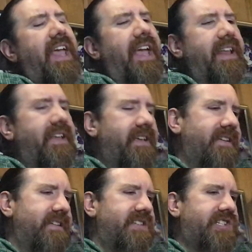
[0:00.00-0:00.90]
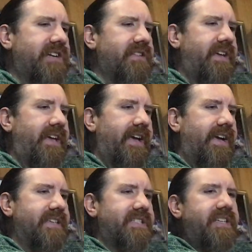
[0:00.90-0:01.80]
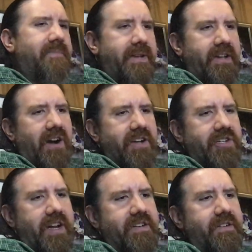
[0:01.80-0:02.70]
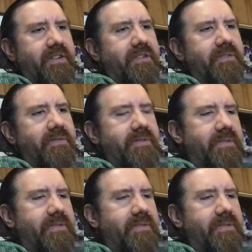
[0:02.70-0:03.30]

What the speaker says: And generally, as independent contractor,